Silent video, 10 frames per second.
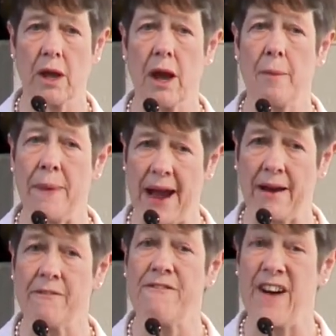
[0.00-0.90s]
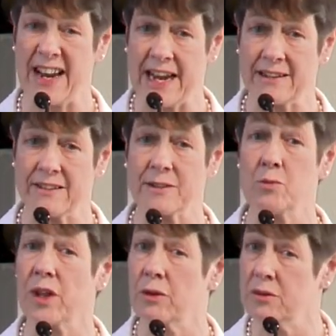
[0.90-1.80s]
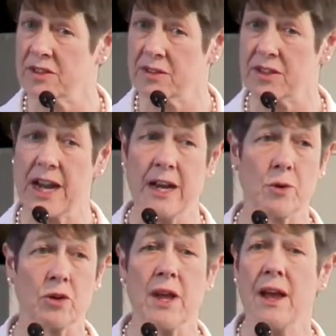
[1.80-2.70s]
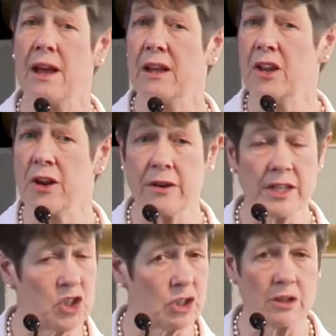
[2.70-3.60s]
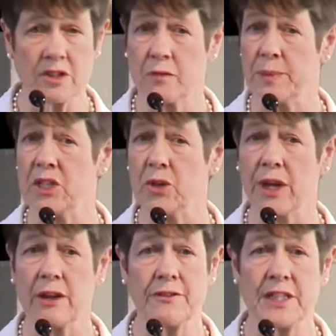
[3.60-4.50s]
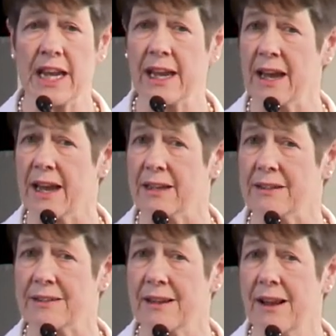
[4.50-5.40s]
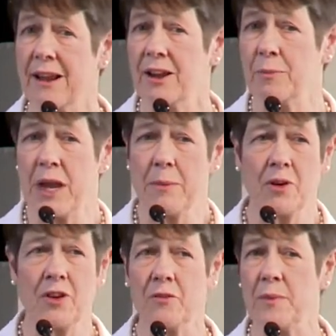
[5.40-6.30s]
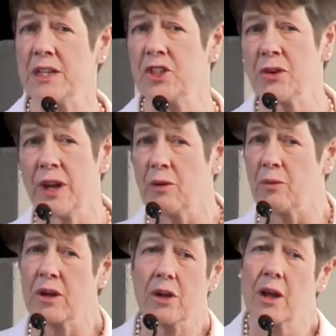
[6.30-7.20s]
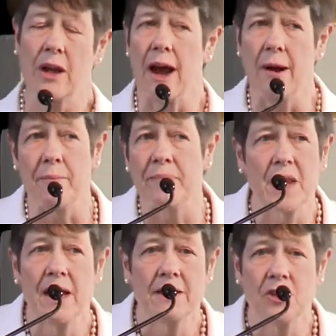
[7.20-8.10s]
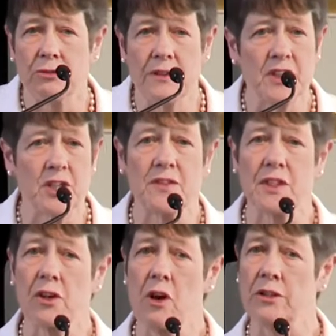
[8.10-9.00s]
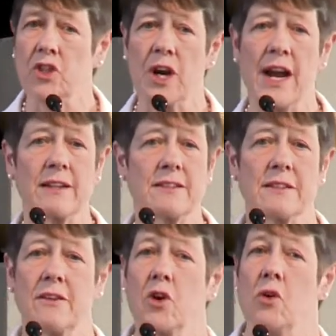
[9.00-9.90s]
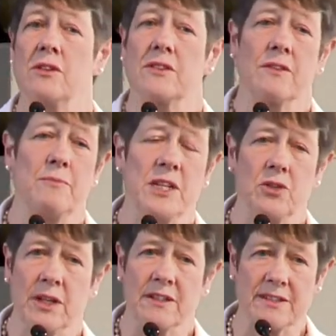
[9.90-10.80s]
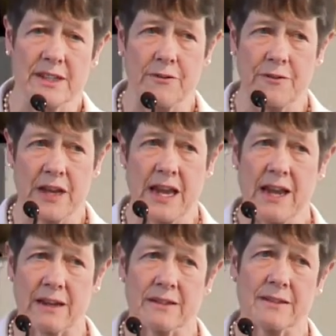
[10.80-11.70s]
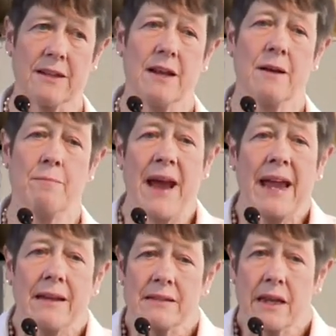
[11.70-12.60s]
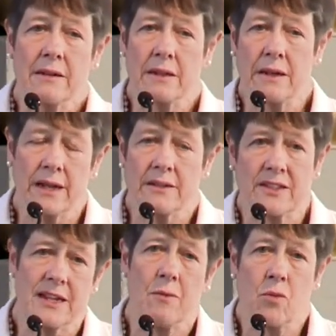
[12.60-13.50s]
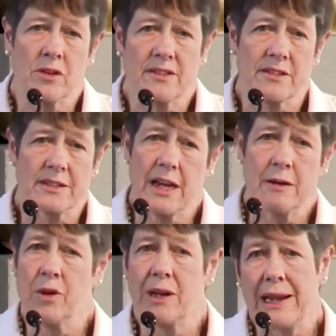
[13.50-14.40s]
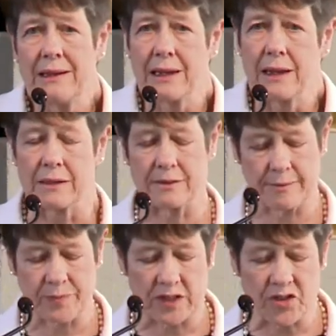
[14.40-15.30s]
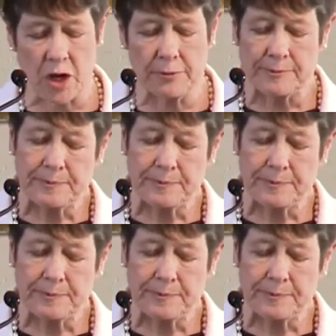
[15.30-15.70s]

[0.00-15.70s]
about finance and whether it was sustainable. You know, insurers have been doing it for decades. People who have been doing derivatives and contracts, of course, have been doing this stuff for years. Bankers understand what sustainable lending is. So